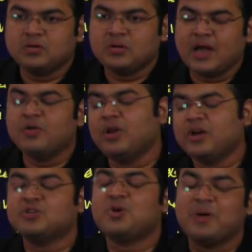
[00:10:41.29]
I know
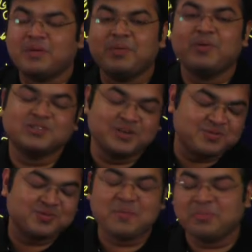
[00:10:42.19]
liquor shop might be a positive
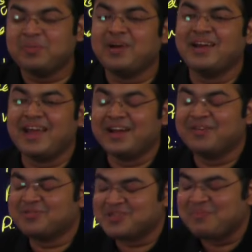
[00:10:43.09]
to some people and
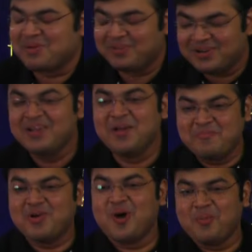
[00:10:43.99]
negative to some people,
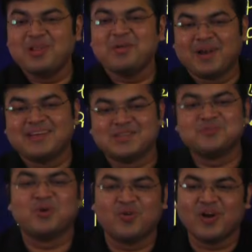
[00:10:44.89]
but normally the prices
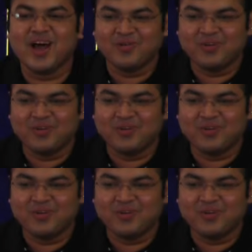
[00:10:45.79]
would go down